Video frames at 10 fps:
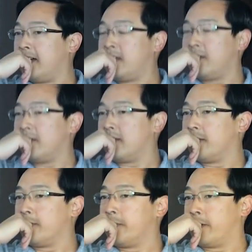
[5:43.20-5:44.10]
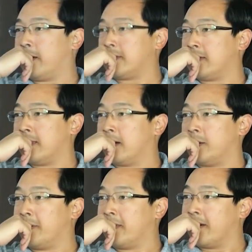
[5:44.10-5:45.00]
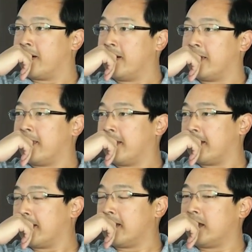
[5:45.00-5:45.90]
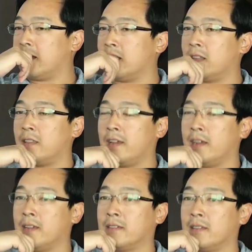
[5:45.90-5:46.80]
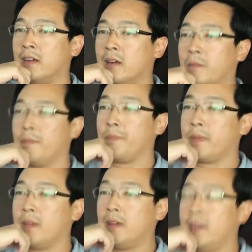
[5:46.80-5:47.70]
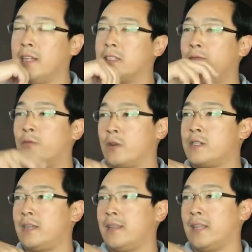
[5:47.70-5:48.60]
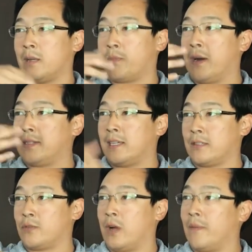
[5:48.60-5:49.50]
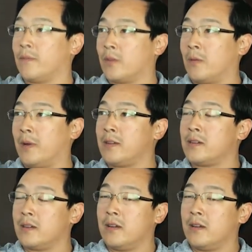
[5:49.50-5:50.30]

I don't regret selling all my Litecoins. I think the thing is, it's unfortunate that the price has dropped so much.